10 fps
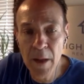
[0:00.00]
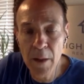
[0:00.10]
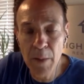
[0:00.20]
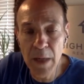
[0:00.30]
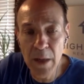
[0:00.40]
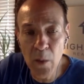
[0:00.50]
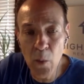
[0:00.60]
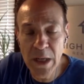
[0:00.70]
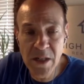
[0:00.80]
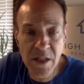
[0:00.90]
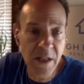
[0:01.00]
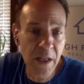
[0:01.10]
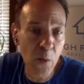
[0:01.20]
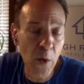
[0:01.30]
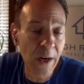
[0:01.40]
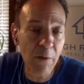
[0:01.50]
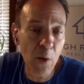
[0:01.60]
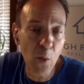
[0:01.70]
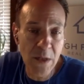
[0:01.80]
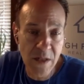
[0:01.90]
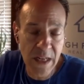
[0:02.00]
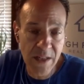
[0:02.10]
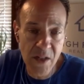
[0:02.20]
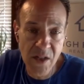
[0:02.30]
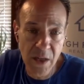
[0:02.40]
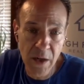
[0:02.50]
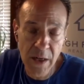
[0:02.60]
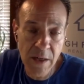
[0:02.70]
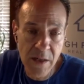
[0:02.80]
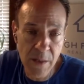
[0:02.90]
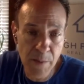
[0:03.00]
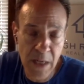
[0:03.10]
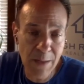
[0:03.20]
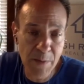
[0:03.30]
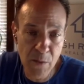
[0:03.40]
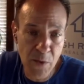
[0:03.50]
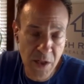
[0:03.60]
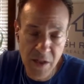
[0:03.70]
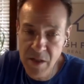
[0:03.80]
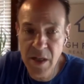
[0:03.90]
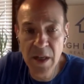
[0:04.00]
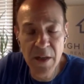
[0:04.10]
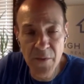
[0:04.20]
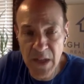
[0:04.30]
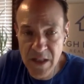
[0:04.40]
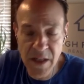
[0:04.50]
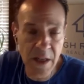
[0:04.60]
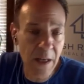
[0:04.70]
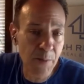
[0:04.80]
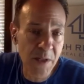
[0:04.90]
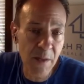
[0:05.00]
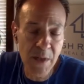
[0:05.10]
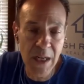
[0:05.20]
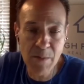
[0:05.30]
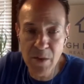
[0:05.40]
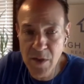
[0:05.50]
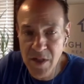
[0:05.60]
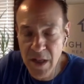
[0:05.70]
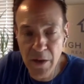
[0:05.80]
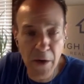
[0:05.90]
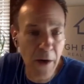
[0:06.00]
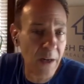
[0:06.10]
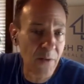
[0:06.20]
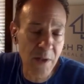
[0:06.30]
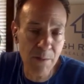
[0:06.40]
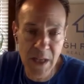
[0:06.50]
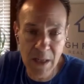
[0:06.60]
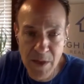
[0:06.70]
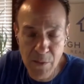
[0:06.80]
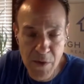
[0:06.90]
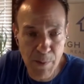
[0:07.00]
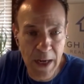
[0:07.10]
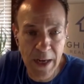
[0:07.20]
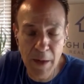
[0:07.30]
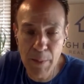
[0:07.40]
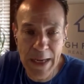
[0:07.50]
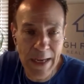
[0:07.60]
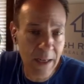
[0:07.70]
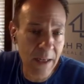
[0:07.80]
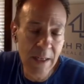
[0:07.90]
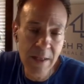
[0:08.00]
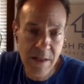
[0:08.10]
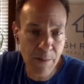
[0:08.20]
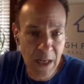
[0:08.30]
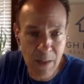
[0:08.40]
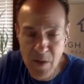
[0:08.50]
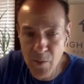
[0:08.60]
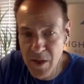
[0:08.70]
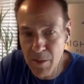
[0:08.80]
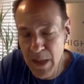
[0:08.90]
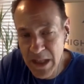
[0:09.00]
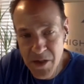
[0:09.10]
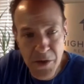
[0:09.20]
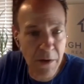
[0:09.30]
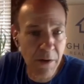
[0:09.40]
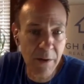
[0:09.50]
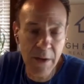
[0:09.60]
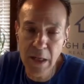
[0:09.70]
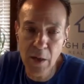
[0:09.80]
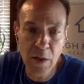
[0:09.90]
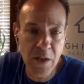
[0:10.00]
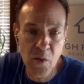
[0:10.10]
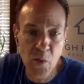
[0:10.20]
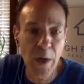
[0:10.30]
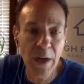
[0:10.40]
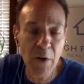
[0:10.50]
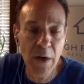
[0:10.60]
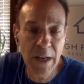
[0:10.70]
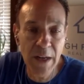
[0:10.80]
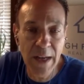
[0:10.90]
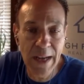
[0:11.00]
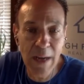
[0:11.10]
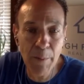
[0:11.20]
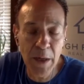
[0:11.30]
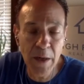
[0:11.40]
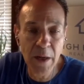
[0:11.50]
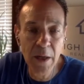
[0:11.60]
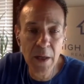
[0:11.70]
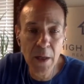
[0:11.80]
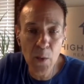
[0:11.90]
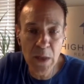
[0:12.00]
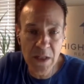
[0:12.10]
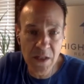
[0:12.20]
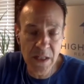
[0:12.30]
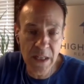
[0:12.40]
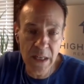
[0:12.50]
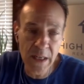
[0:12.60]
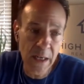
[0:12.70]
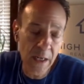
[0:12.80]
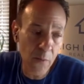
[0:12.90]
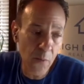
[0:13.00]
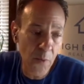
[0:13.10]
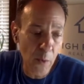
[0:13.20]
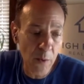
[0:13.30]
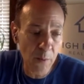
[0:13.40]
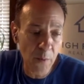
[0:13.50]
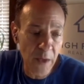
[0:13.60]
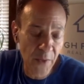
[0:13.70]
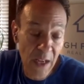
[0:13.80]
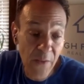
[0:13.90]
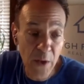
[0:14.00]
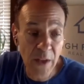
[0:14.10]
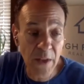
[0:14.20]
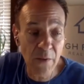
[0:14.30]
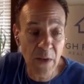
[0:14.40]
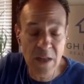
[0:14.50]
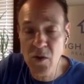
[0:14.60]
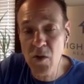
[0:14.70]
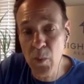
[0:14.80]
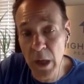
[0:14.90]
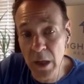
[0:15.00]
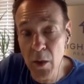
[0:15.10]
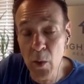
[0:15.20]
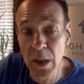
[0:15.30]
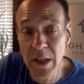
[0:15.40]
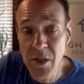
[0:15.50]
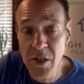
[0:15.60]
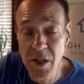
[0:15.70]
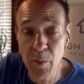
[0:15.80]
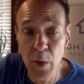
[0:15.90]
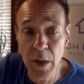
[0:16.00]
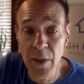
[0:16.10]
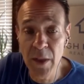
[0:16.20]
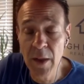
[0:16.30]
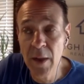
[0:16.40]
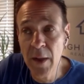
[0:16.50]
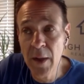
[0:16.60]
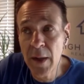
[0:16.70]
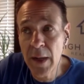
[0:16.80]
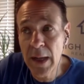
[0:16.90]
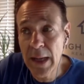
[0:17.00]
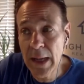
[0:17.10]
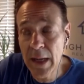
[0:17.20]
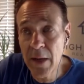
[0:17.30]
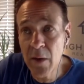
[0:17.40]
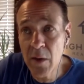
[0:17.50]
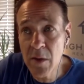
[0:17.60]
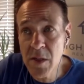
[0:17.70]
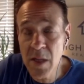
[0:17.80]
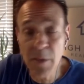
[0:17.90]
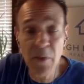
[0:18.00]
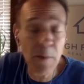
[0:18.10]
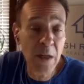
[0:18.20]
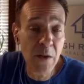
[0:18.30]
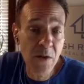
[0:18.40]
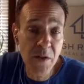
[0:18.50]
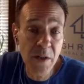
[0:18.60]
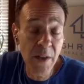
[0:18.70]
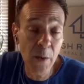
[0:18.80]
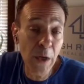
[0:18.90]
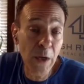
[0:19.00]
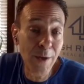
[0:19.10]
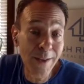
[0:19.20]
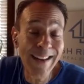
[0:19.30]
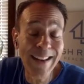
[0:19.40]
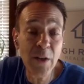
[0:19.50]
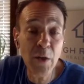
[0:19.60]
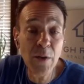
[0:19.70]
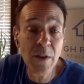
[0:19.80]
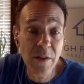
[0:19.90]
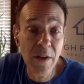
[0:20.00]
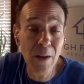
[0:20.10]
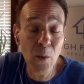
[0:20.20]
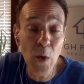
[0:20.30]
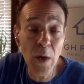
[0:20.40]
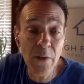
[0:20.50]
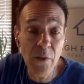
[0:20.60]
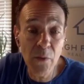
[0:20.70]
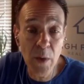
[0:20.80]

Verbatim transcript: But we just did whatever was necessary. Sometimes it was just fixing it up. Sometimes it was selling it off. Sometimes it was buying it back. Sometimes it was a mixture. You know, it just whatever needed to happen, we just did it. And there were, thankfully, the investors we had a good relationship with. And some of them understood that we could not do this all at once.